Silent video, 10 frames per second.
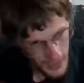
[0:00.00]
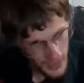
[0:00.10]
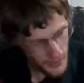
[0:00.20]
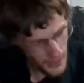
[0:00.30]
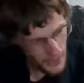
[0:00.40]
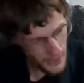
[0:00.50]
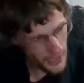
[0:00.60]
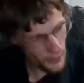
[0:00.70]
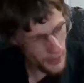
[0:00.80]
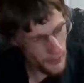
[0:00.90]
I can't
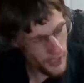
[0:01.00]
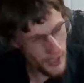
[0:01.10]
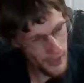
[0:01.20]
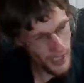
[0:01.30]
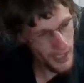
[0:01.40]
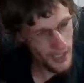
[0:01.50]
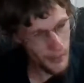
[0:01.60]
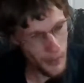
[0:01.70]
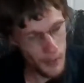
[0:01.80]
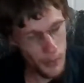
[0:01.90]
think which videos I got the
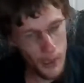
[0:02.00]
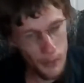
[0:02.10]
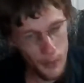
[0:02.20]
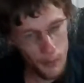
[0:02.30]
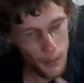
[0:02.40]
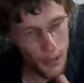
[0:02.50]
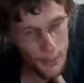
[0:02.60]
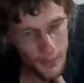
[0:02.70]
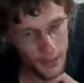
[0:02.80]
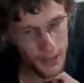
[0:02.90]
most
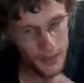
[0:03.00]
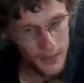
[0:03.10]
popular.